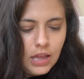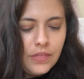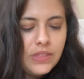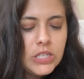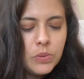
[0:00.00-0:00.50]

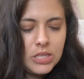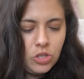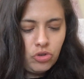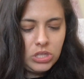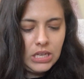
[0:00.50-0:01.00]
This was
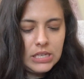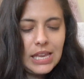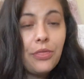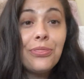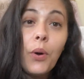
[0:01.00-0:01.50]
interesting because
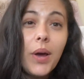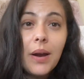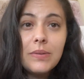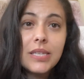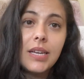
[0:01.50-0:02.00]
I thought I
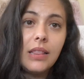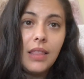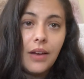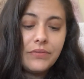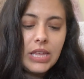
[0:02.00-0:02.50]
was gonna
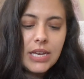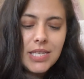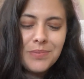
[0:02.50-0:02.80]
love this,